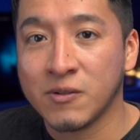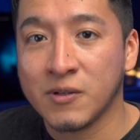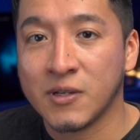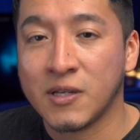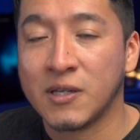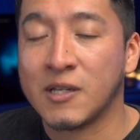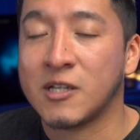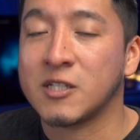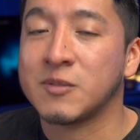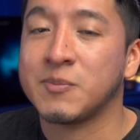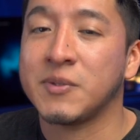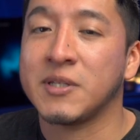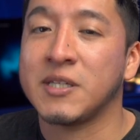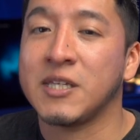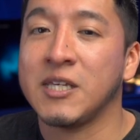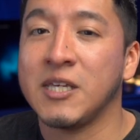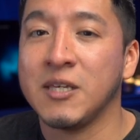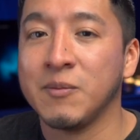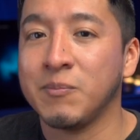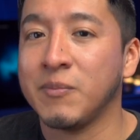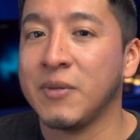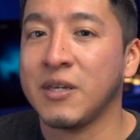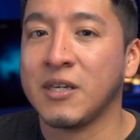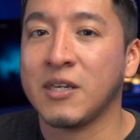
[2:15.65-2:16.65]
it allows me to
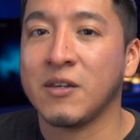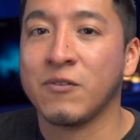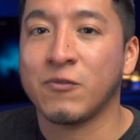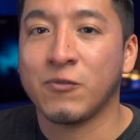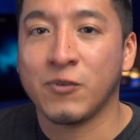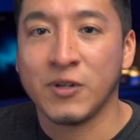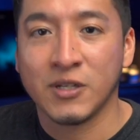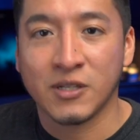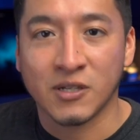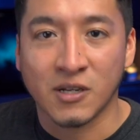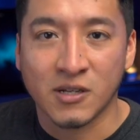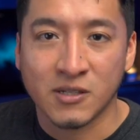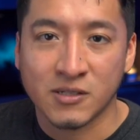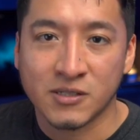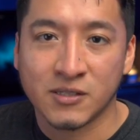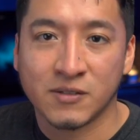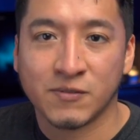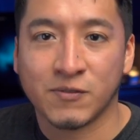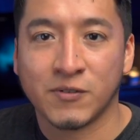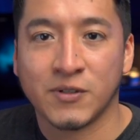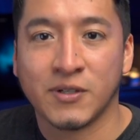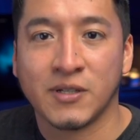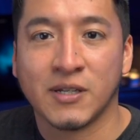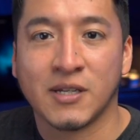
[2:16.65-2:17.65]
keep making free content
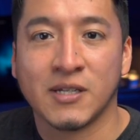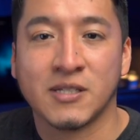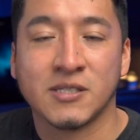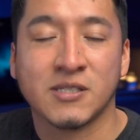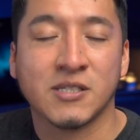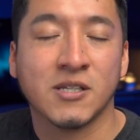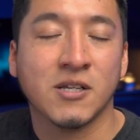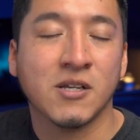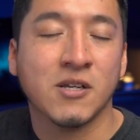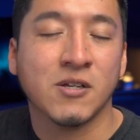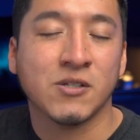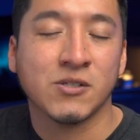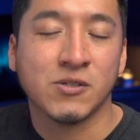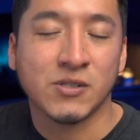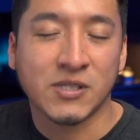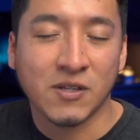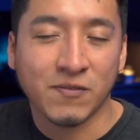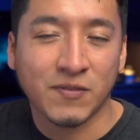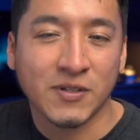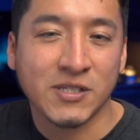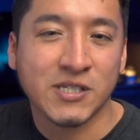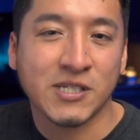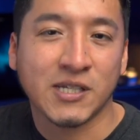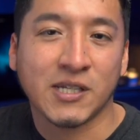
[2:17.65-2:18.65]
for you guys. So
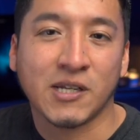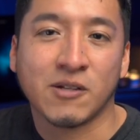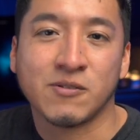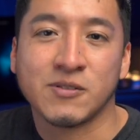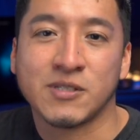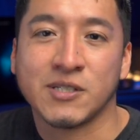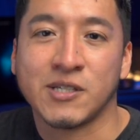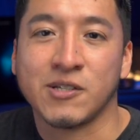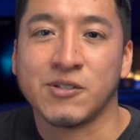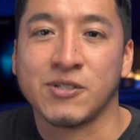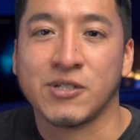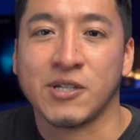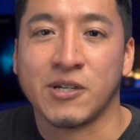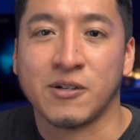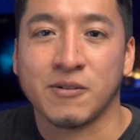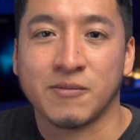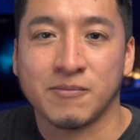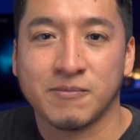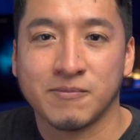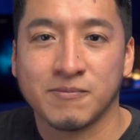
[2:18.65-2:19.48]
definitely check out Skillshare.